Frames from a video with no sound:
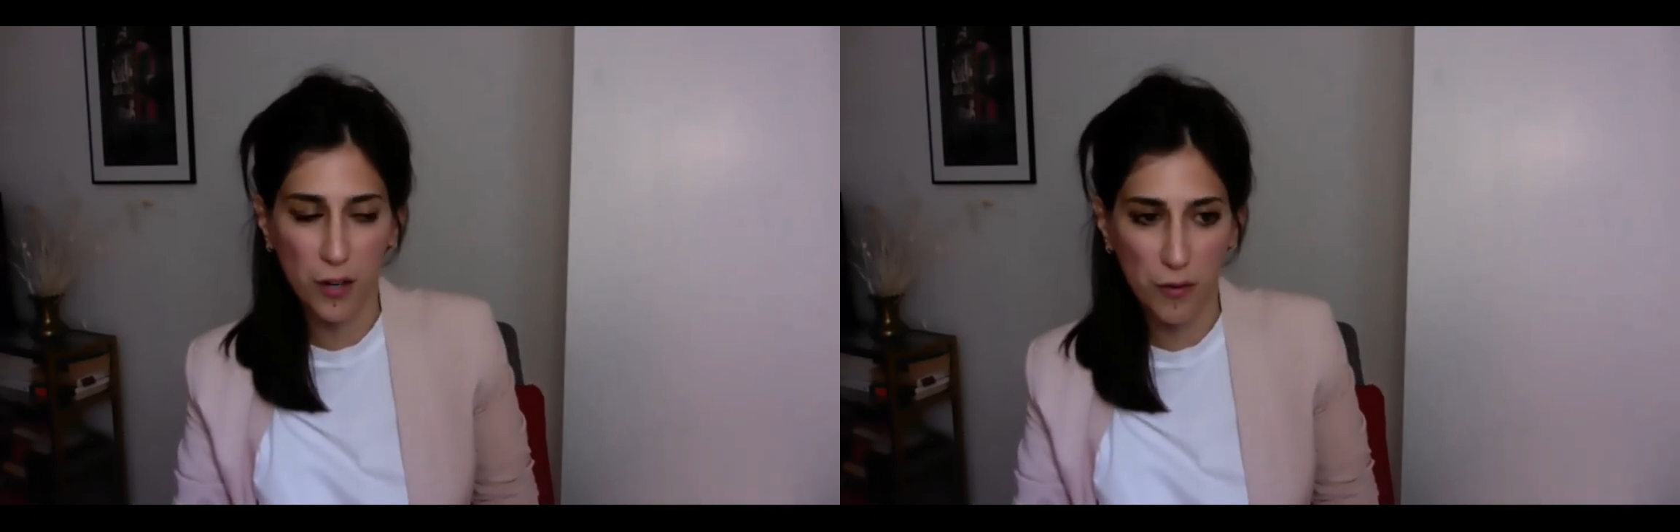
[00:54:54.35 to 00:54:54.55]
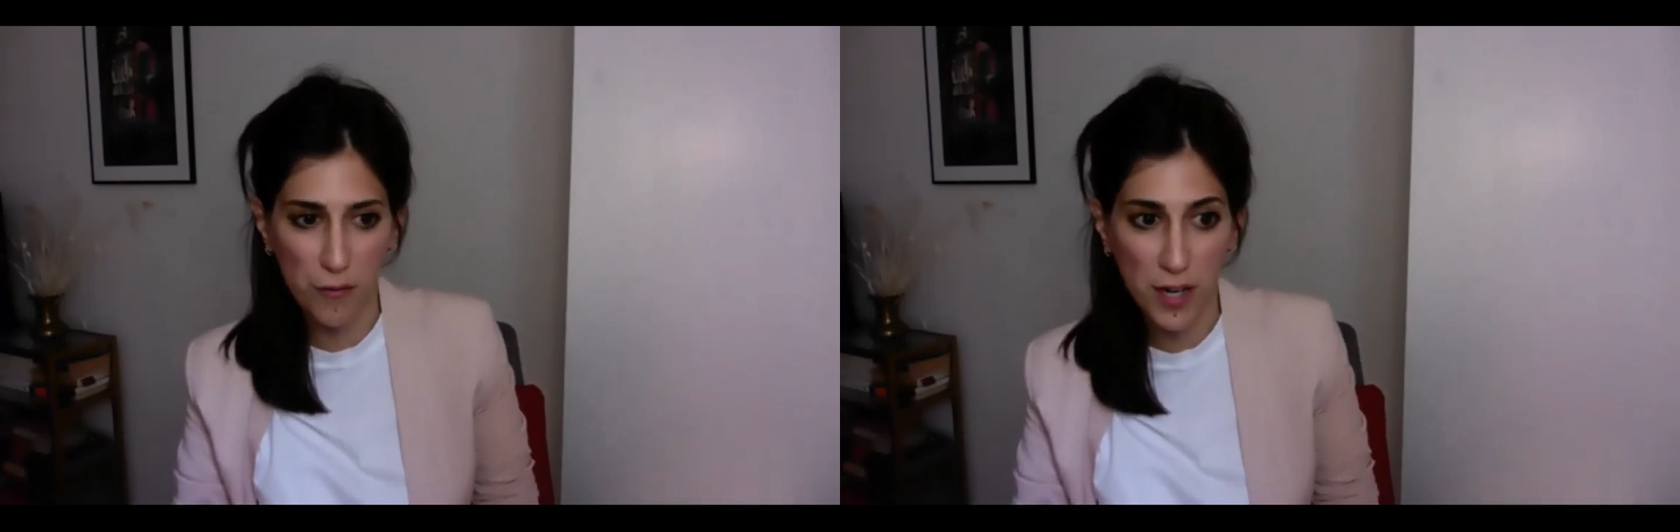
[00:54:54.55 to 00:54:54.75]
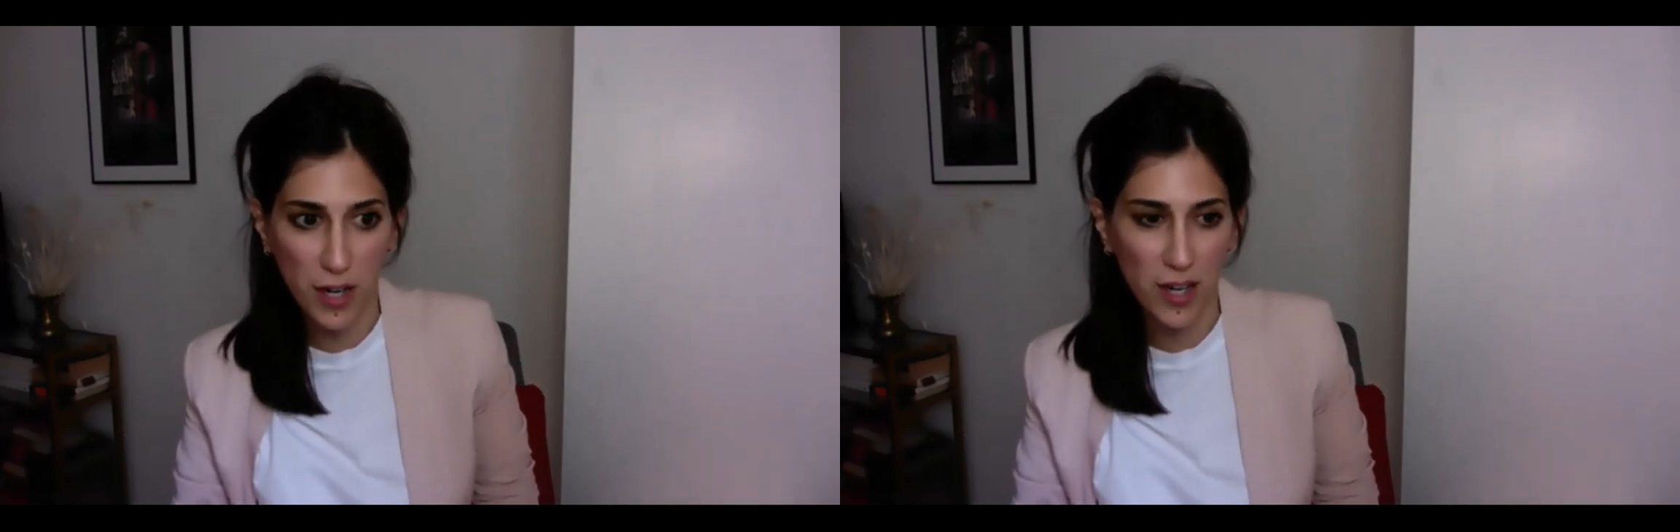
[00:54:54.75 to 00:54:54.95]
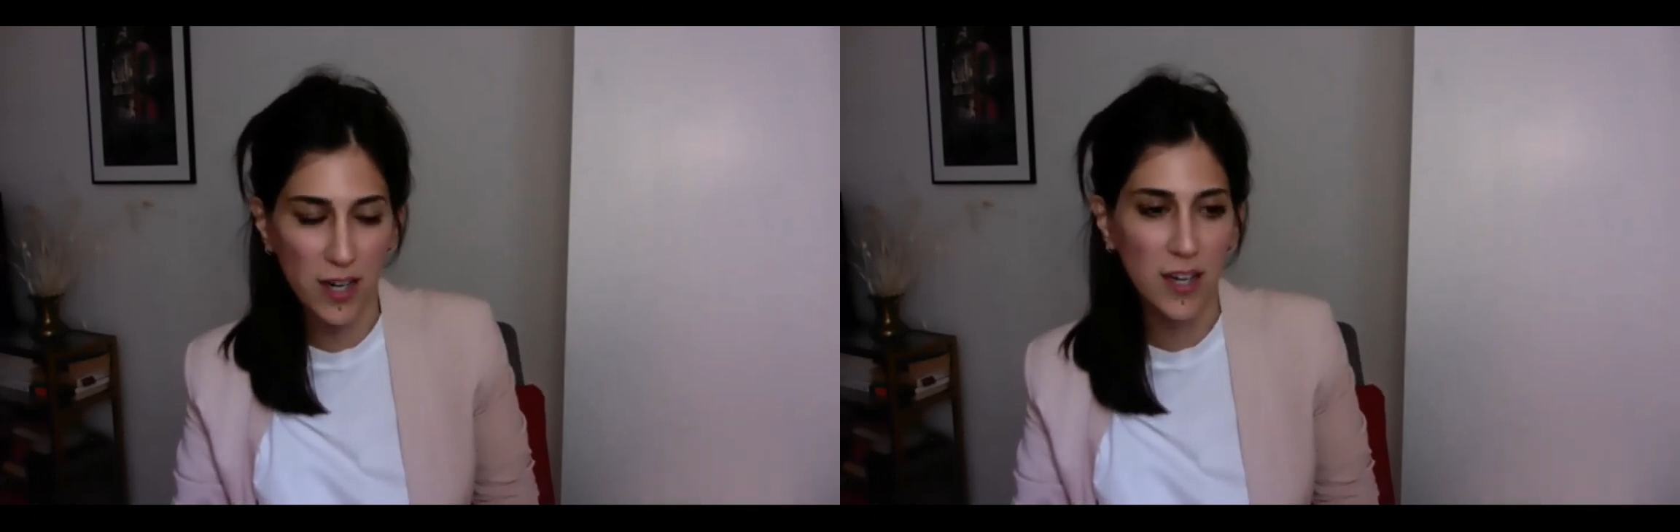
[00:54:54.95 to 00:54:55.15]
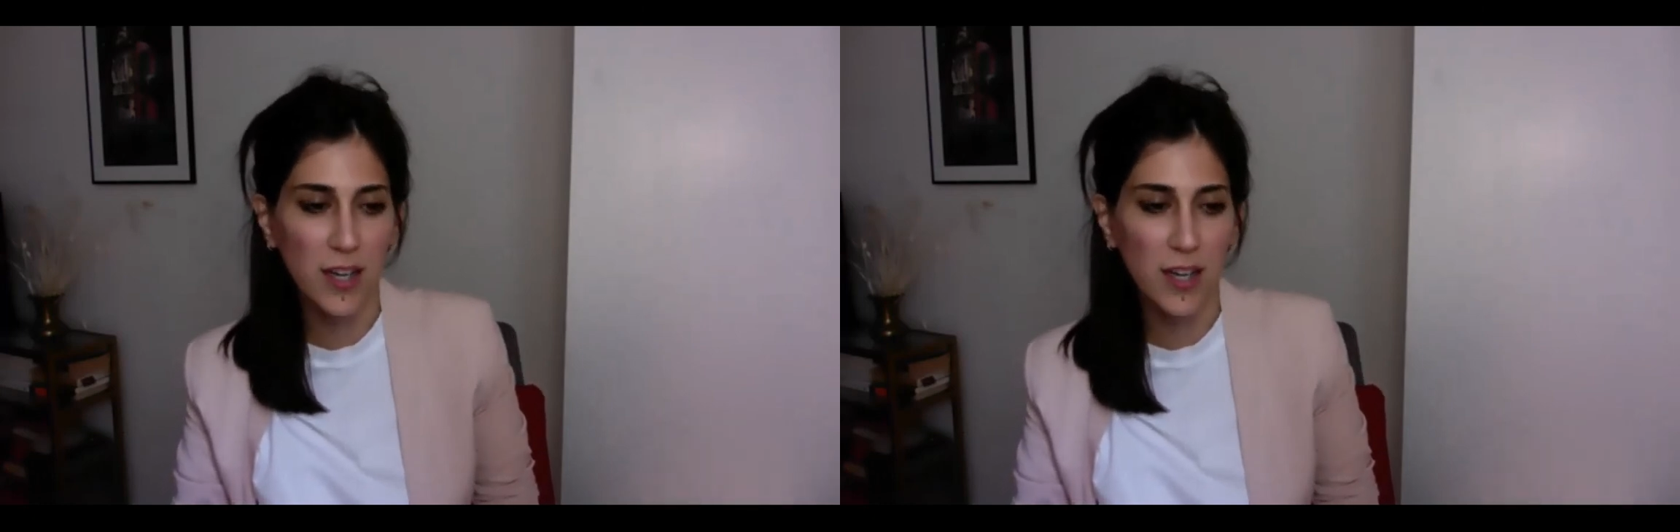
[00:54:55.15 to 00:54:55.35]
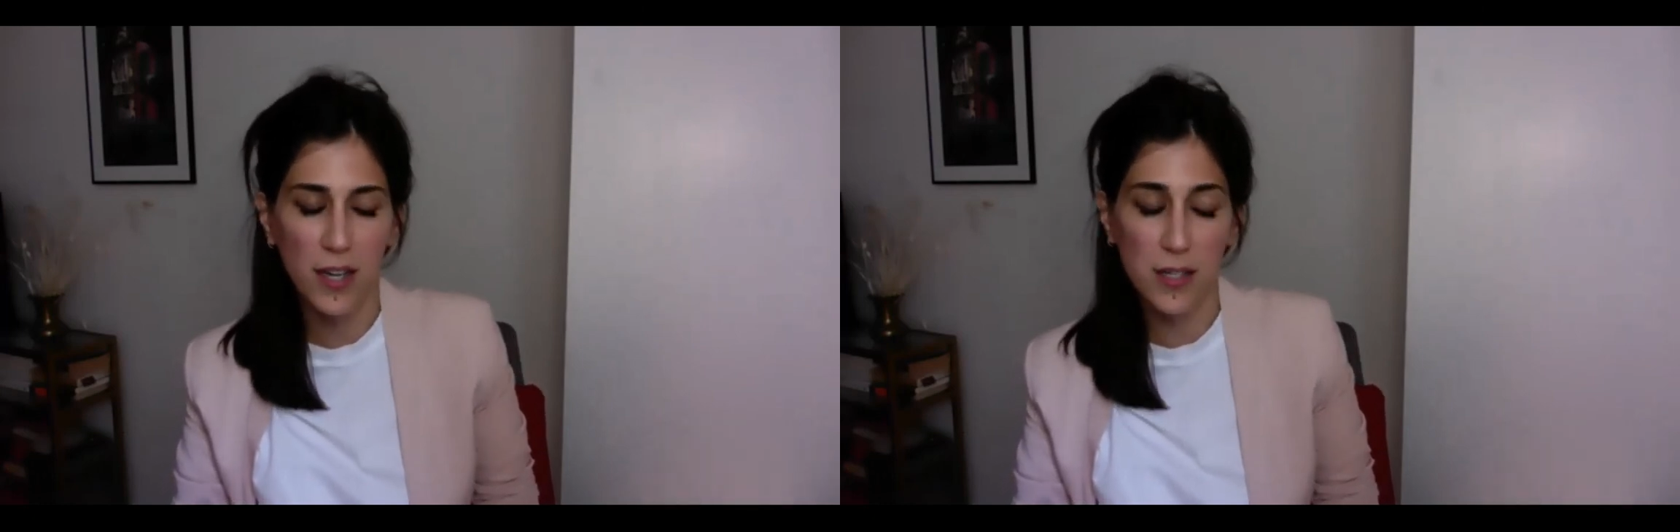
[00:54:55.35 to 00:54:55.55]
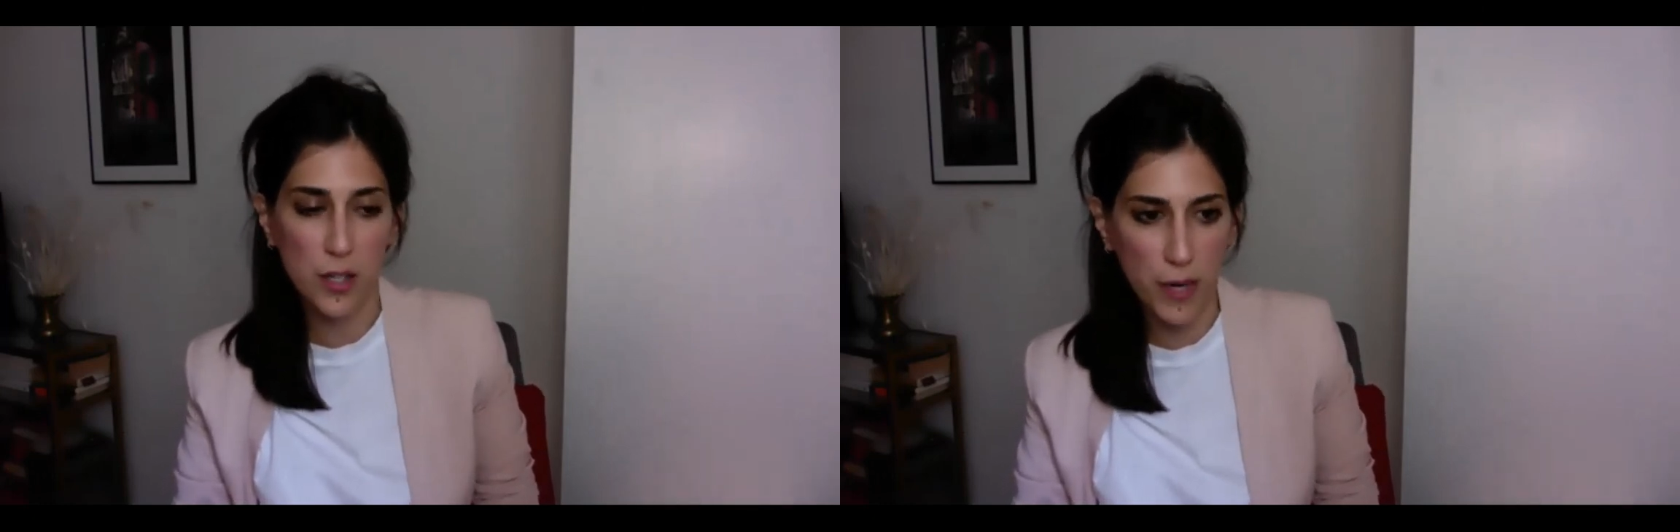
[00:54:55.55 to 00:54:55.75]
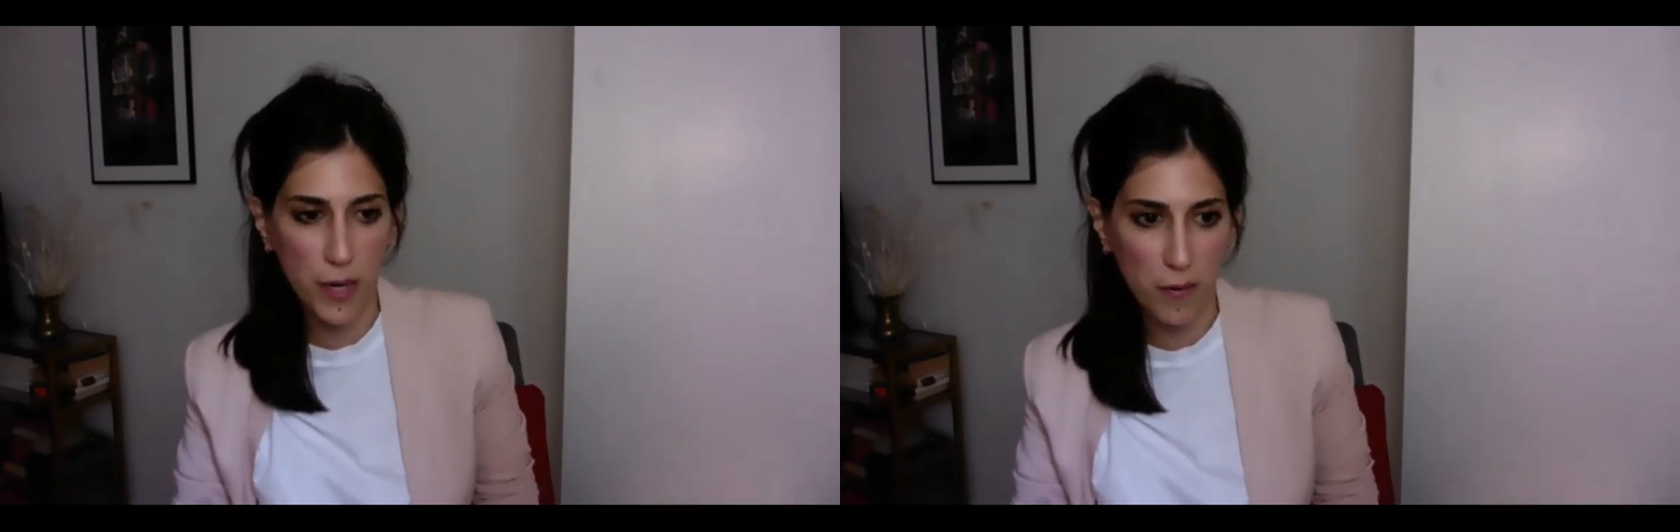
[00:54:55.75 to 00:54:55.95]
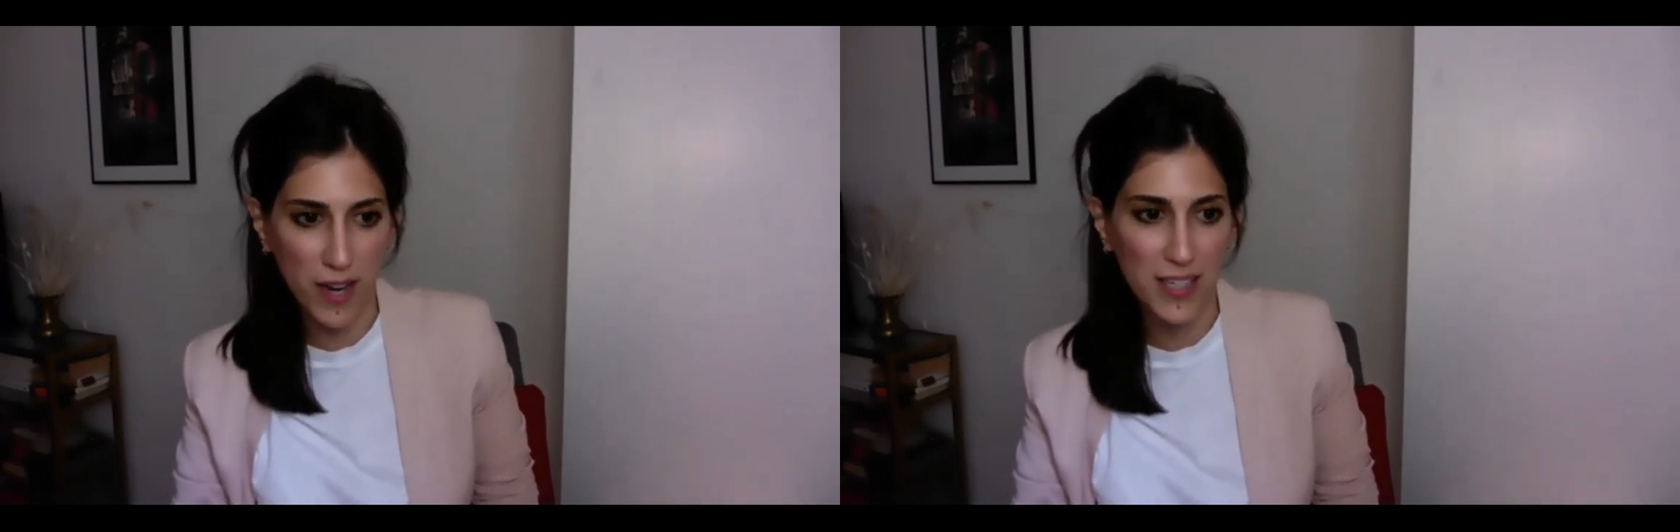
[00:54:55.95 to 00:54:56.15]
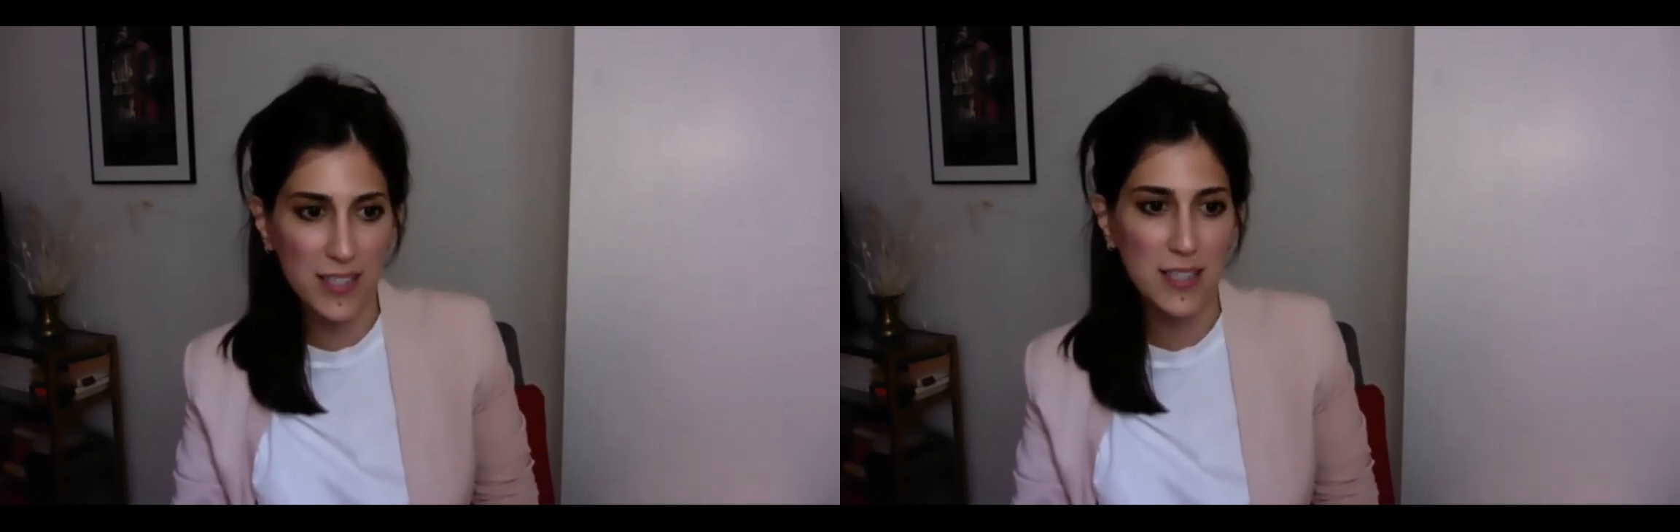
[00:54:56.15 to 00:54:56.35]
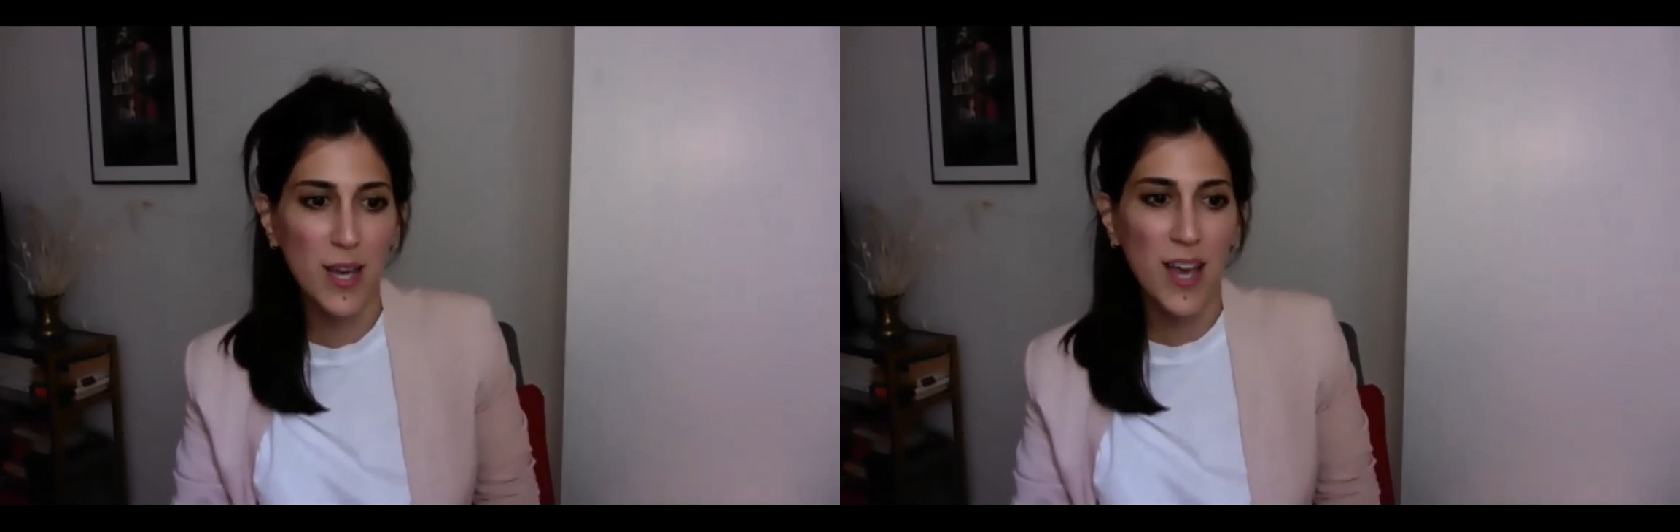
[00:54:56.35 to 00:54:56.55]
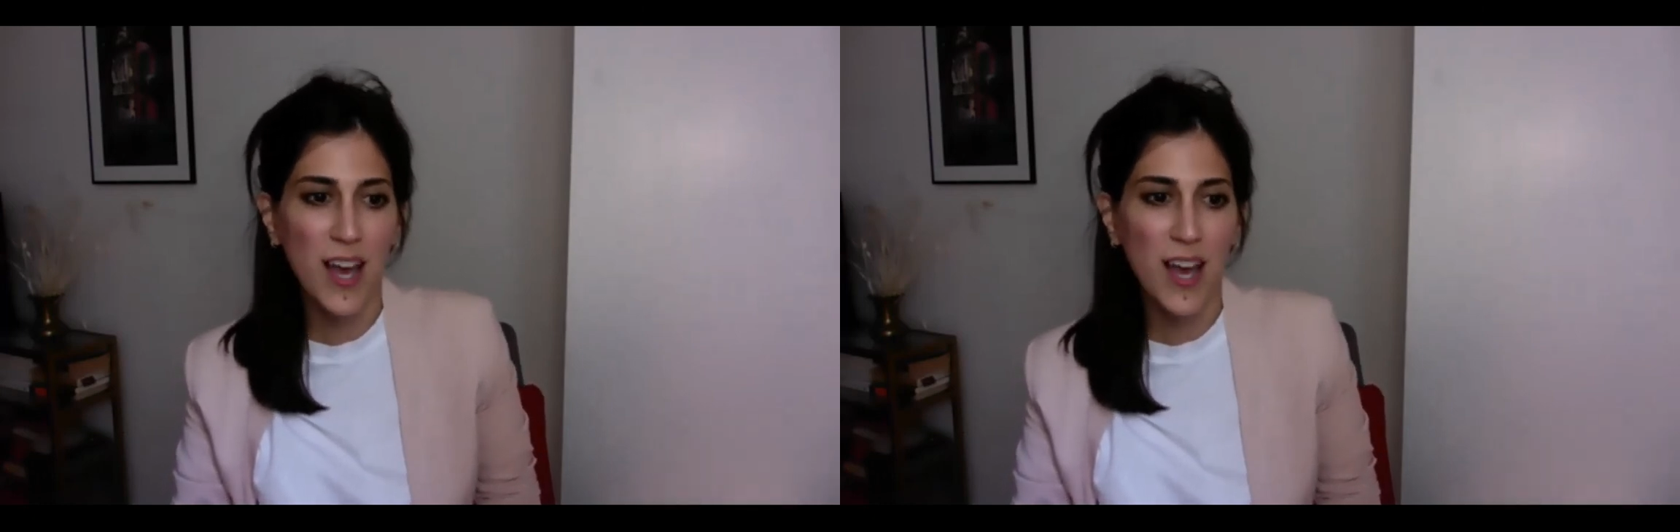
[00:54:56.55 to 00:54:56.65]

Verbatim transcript: career in so many ways